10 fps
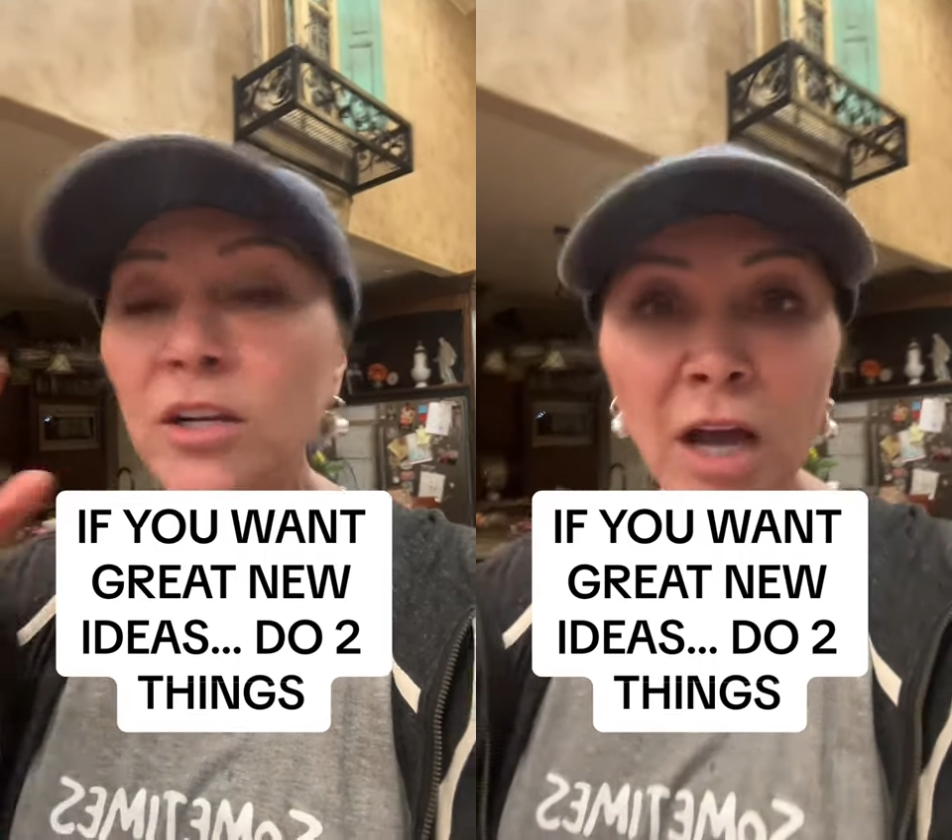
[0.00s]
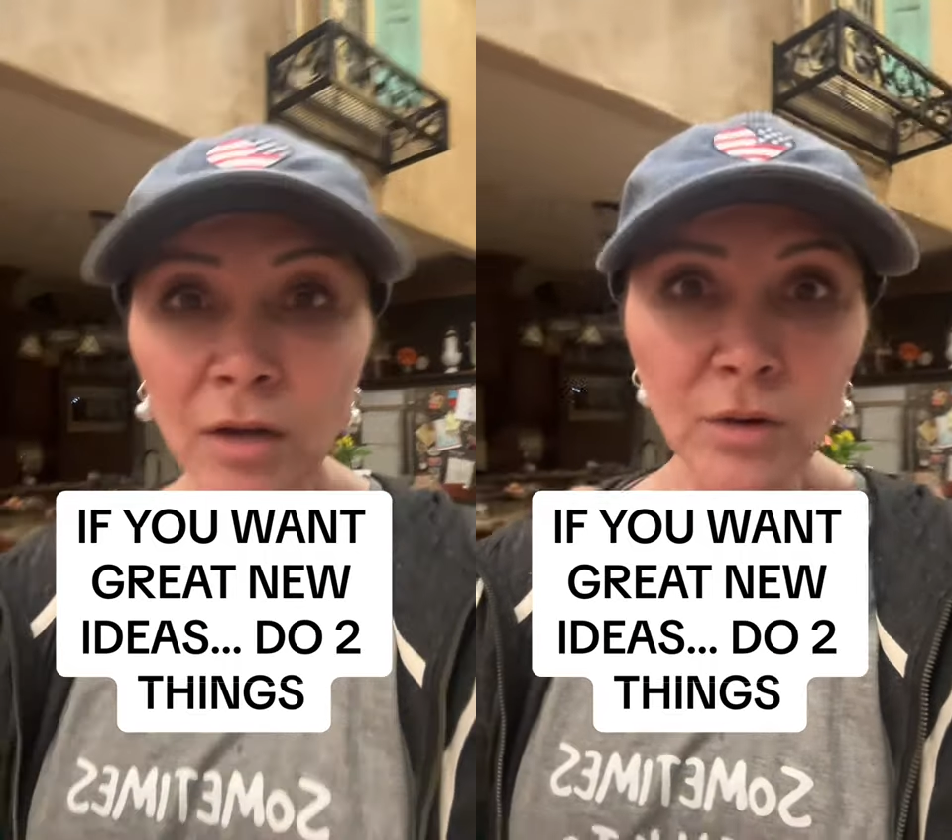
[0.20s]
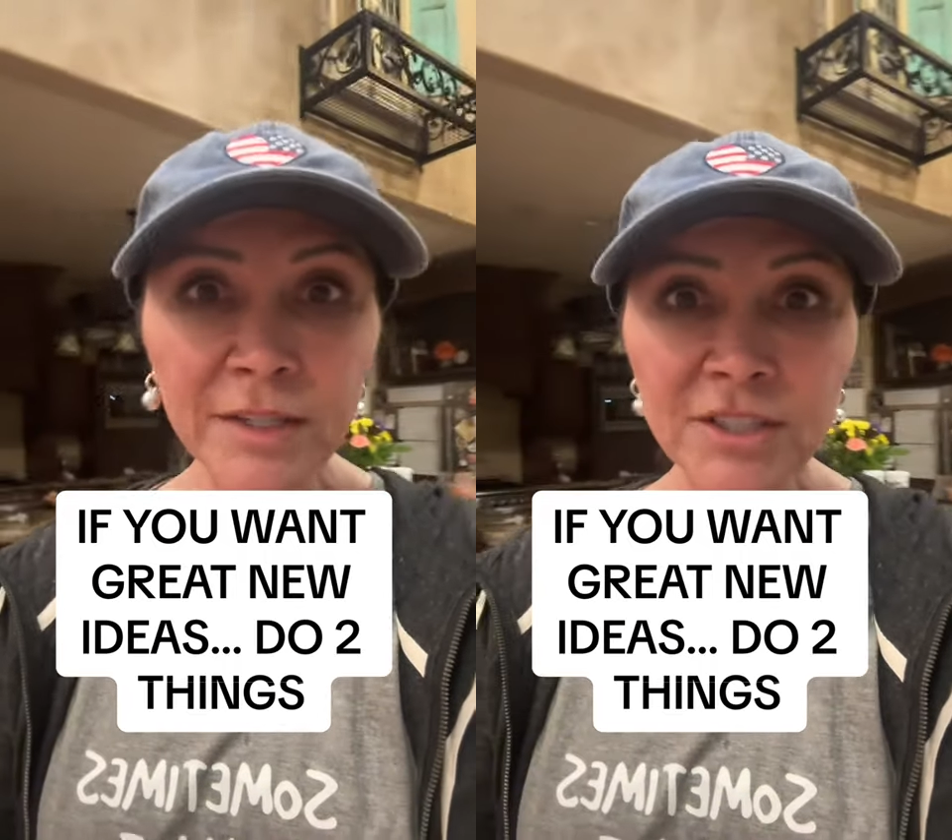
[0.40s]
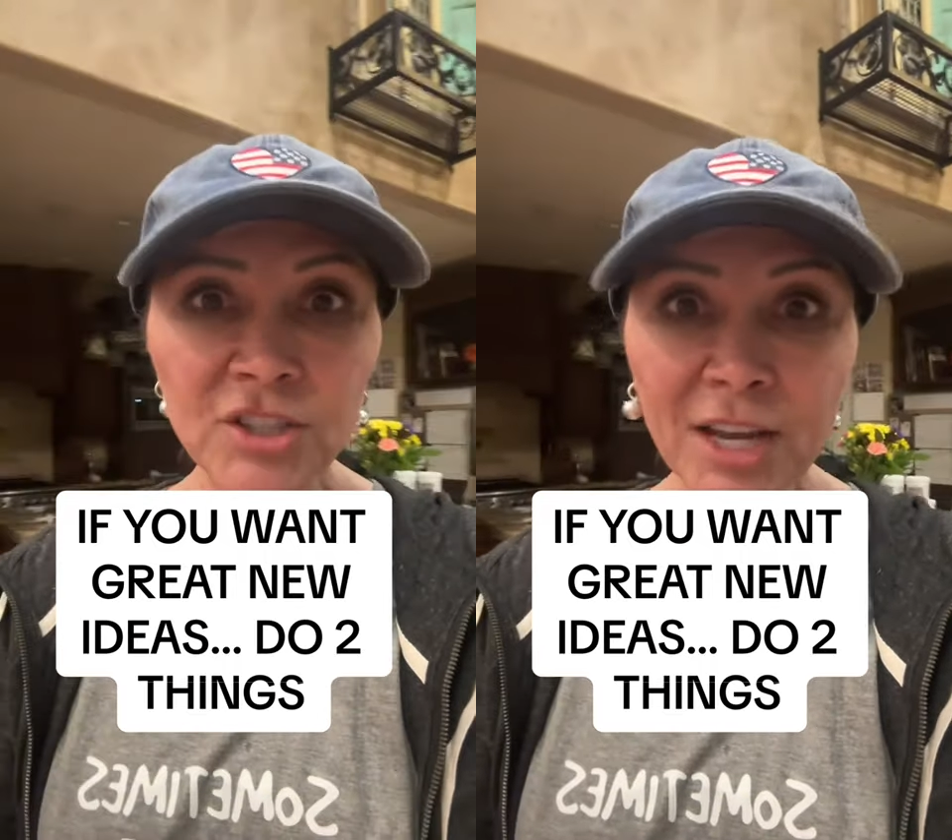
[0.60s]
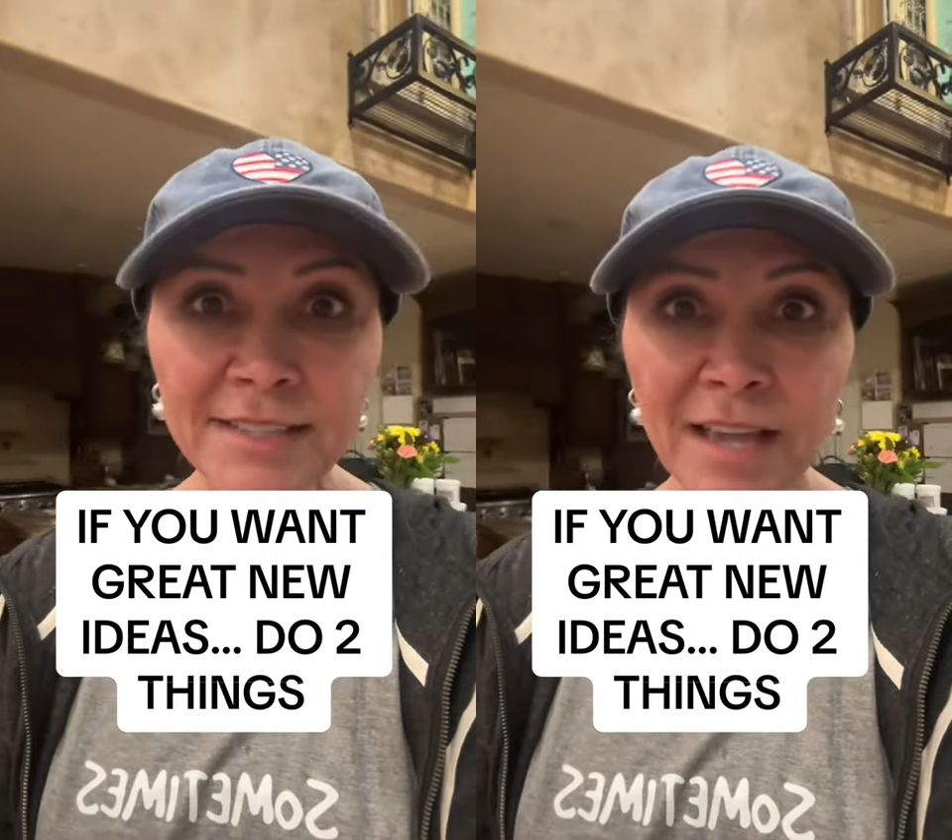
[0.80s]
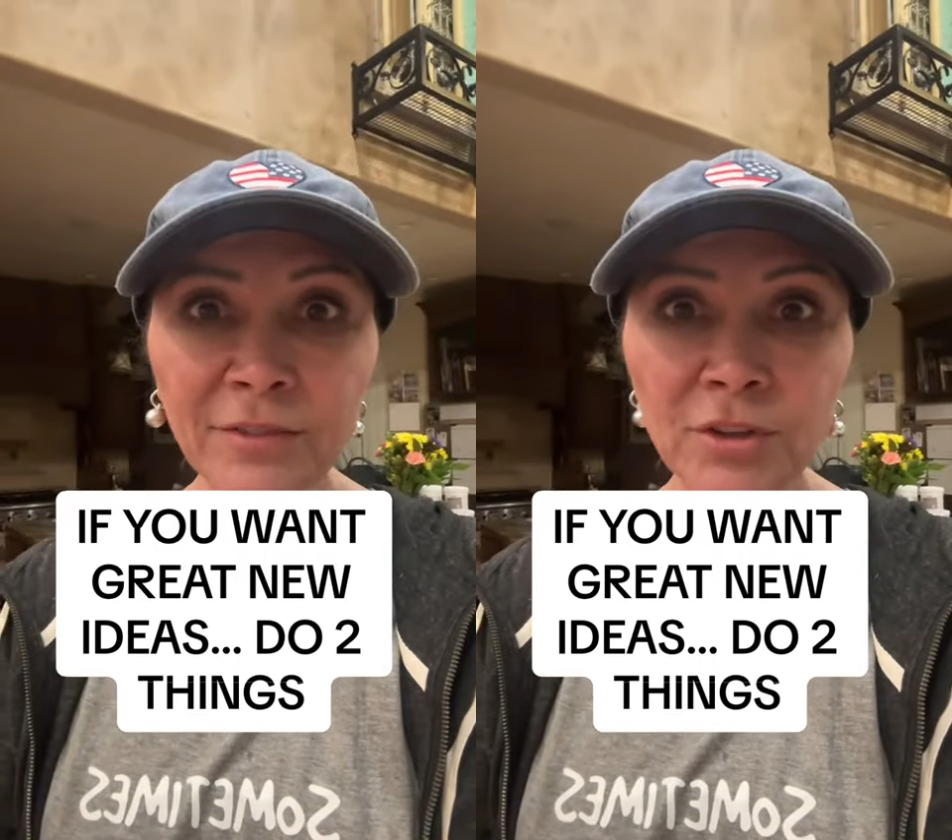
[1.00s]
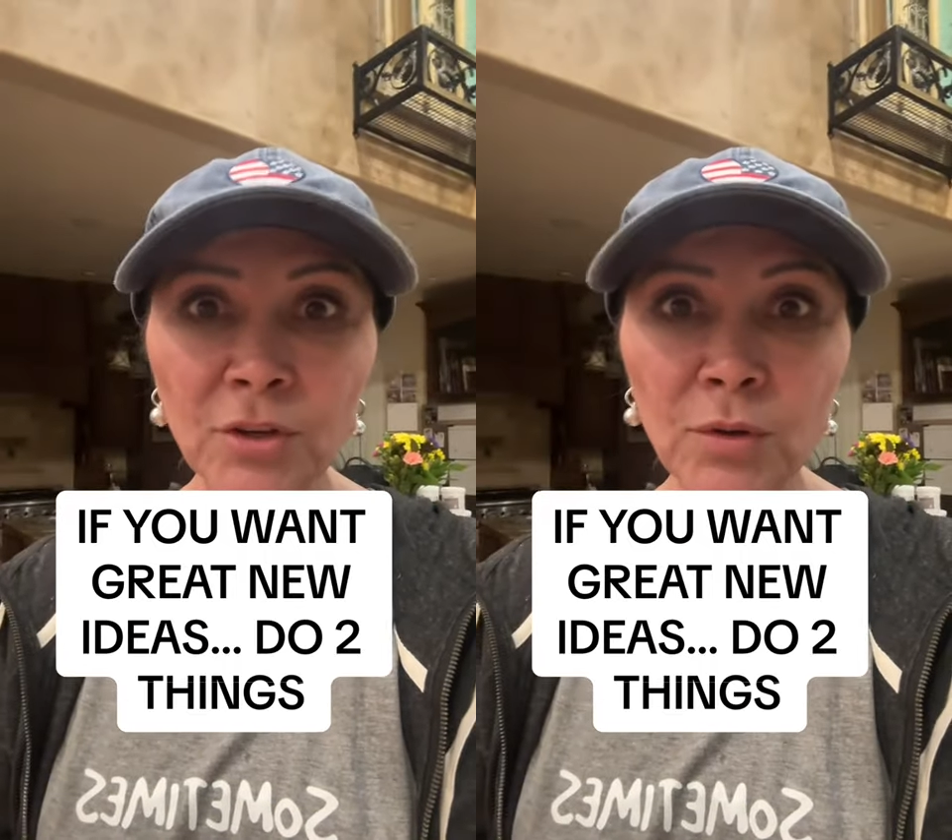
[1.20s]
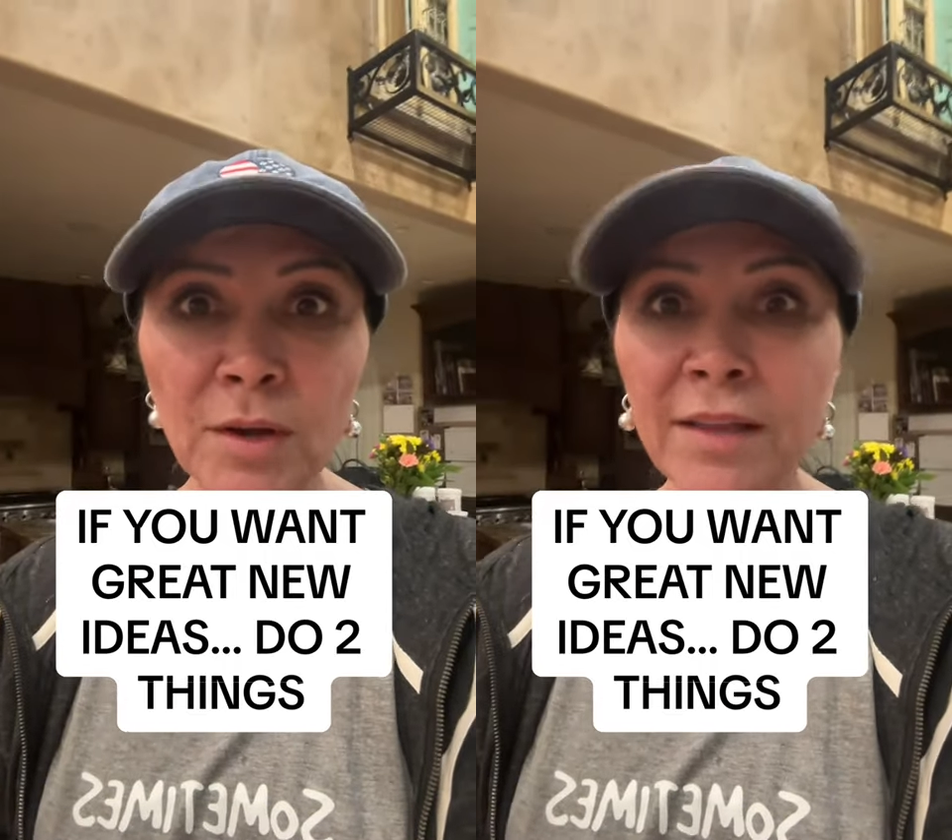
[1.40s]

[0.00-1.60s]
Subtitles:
not going to chase after you.